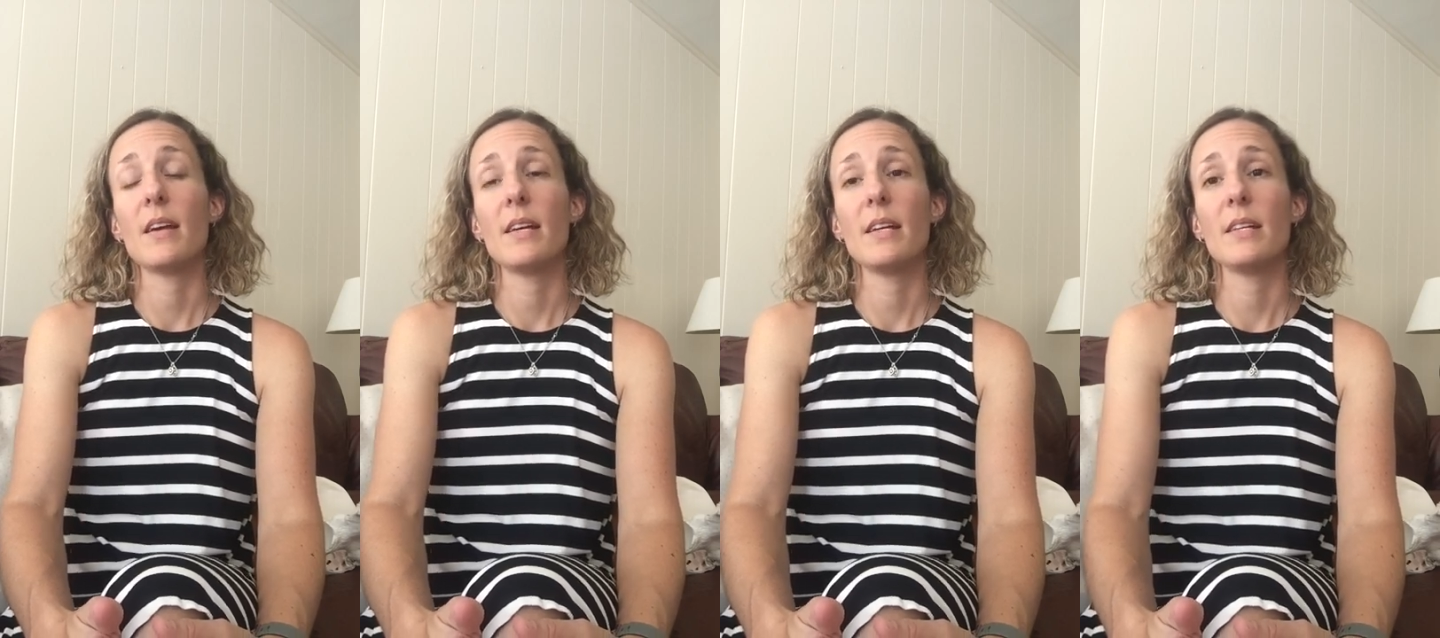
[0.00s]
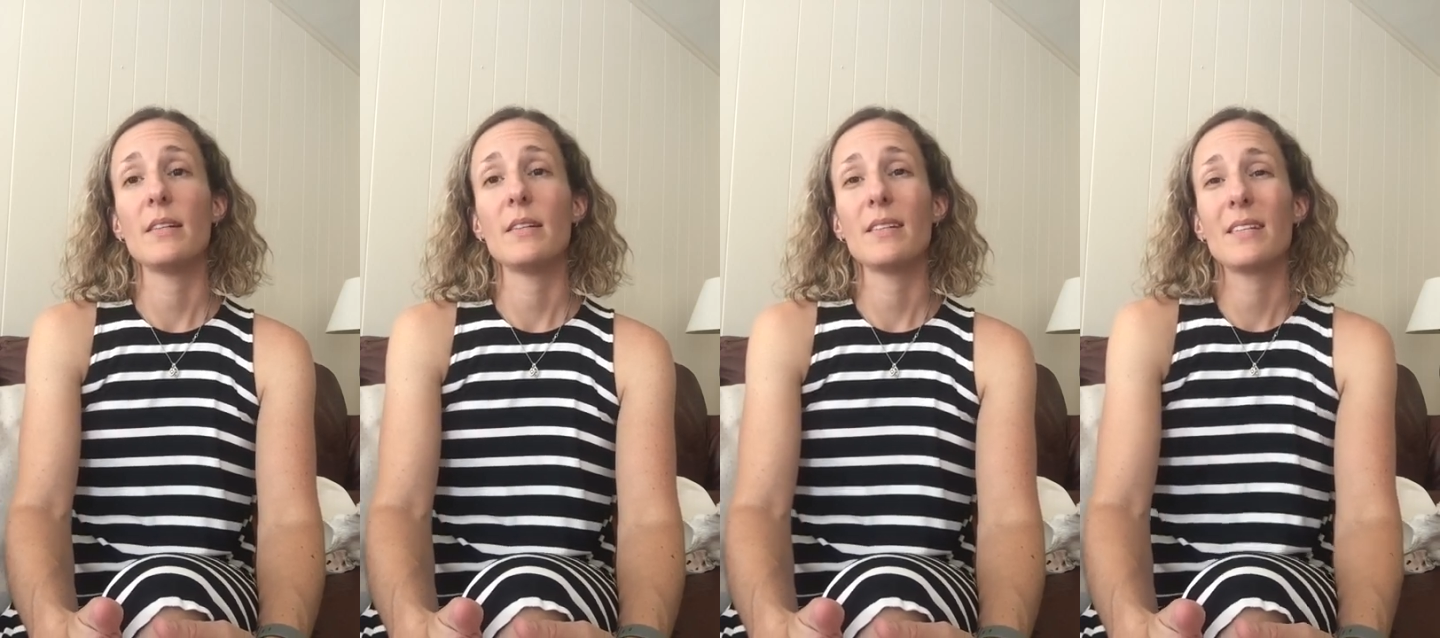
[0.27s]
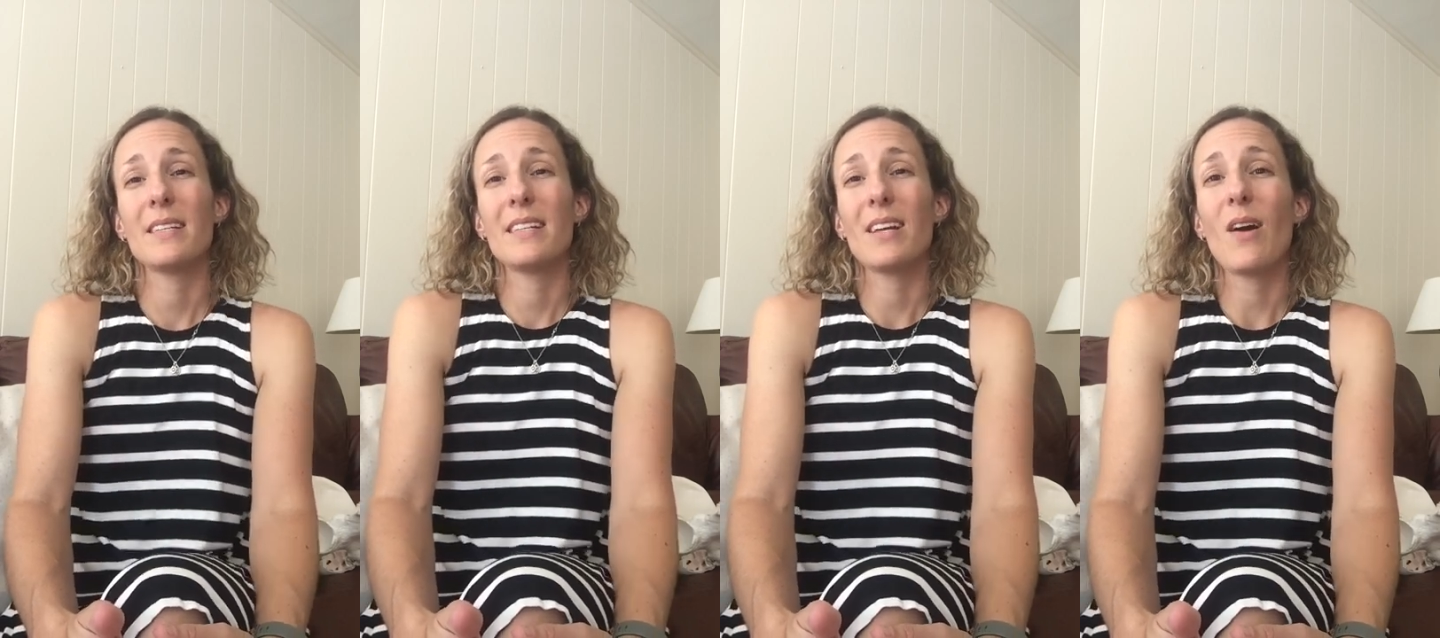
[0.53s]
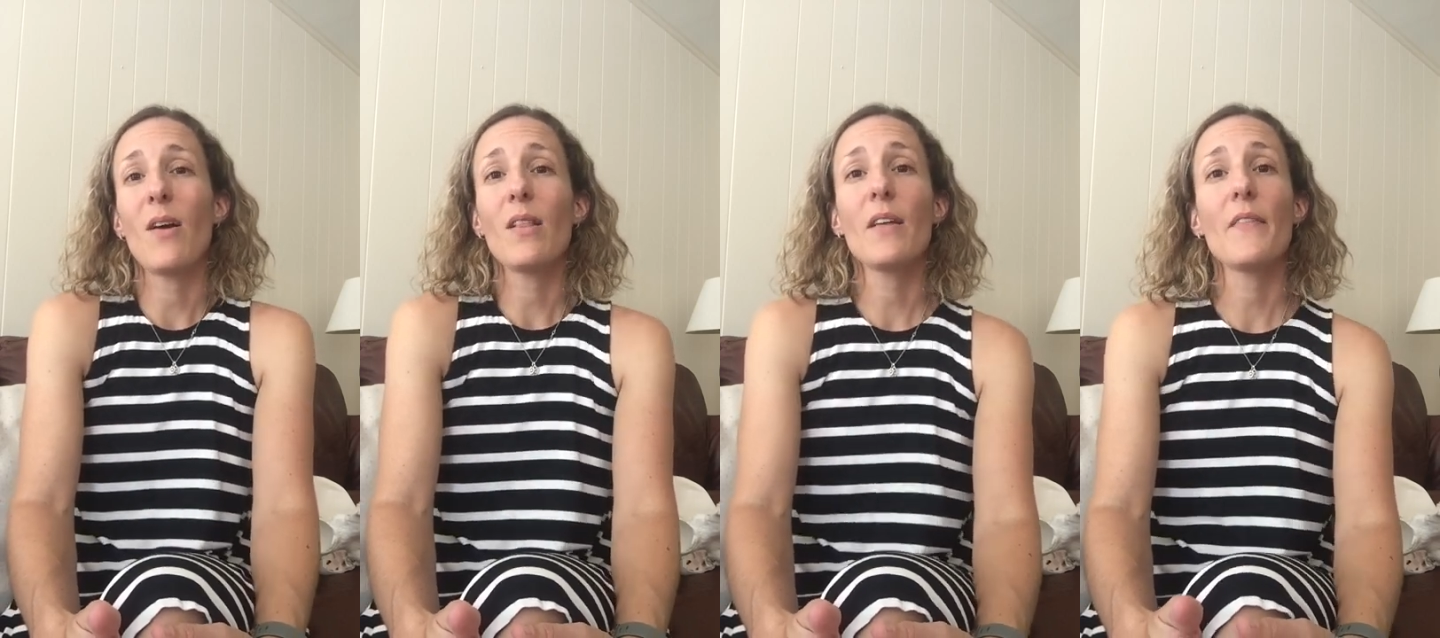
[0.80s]
And
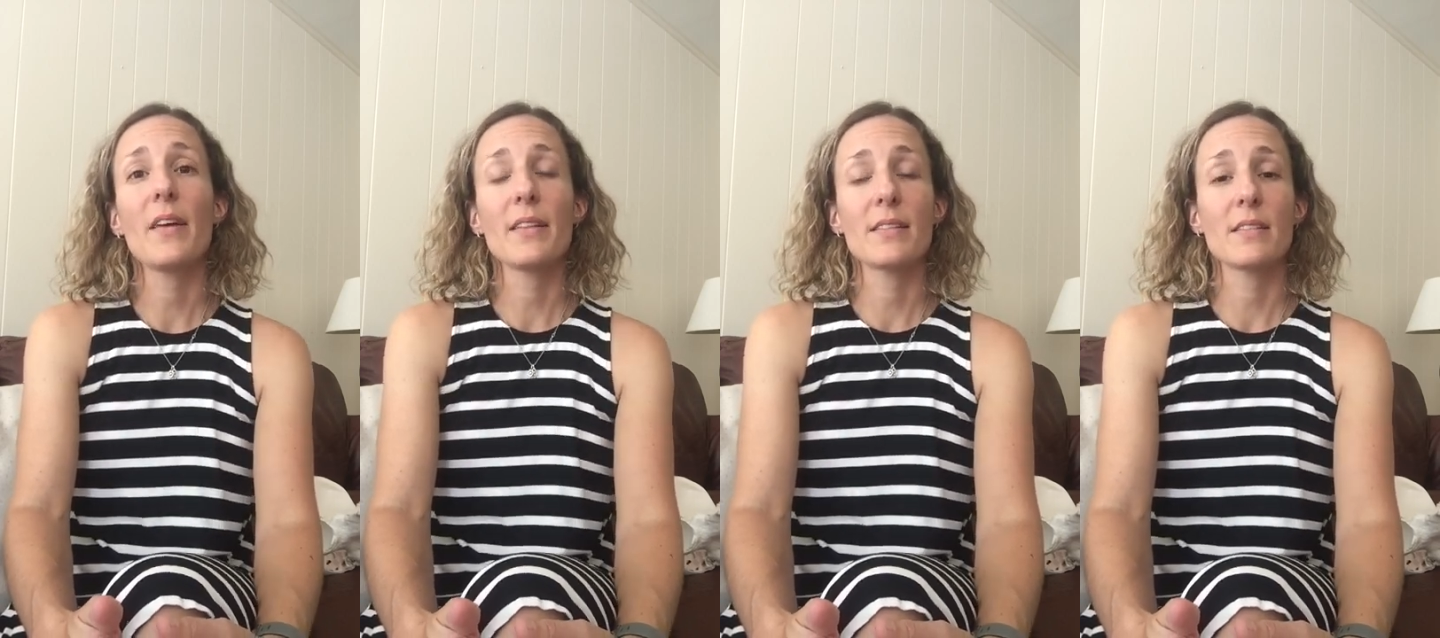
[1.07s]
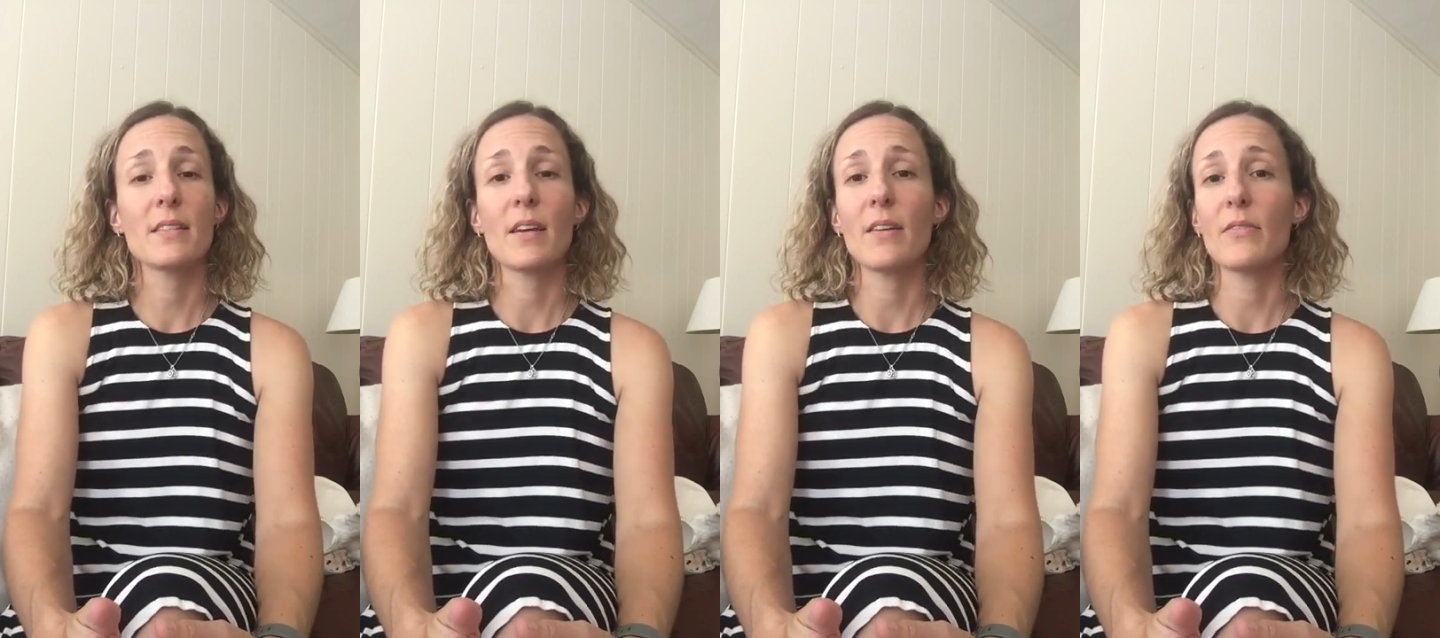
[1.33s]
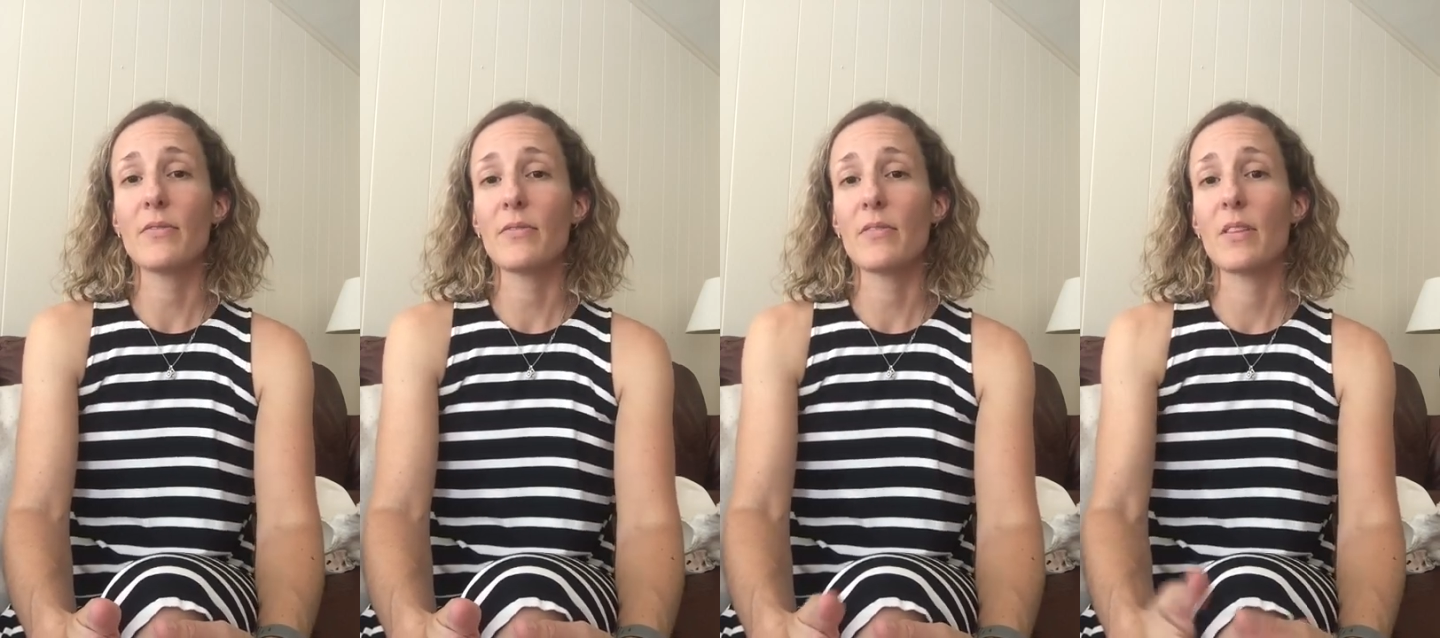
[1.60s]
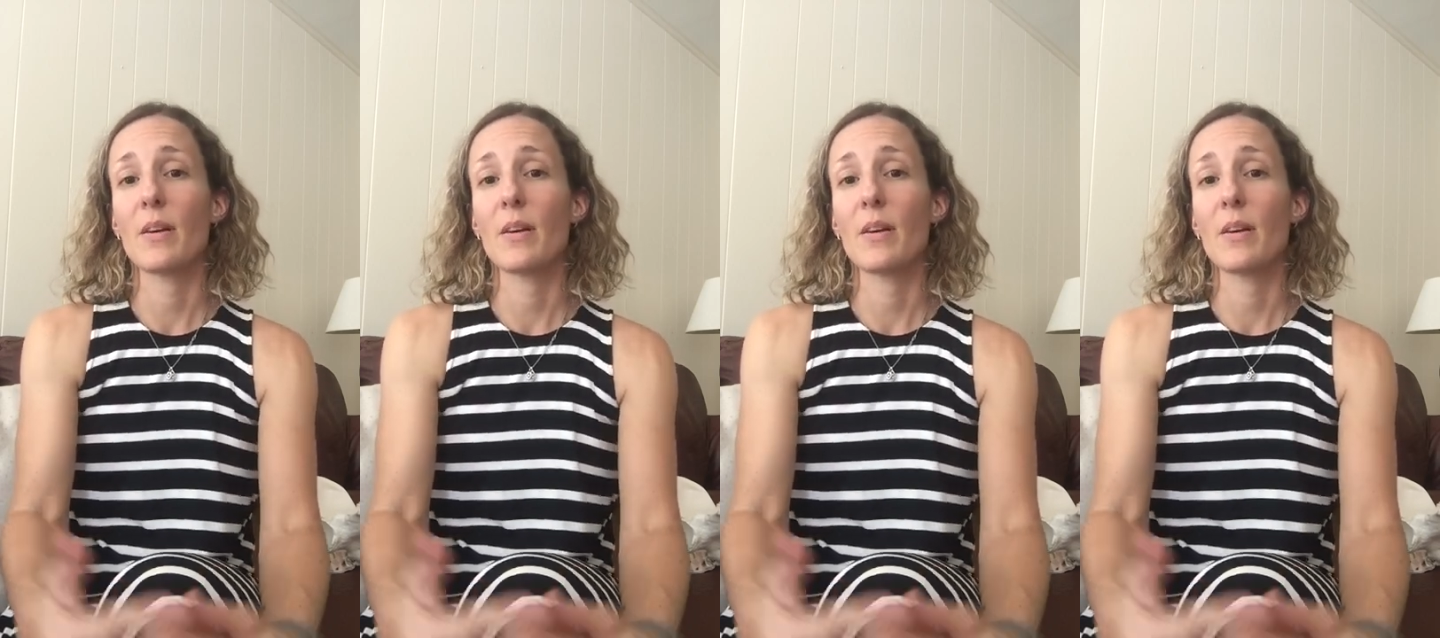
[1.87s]
all of that stuff,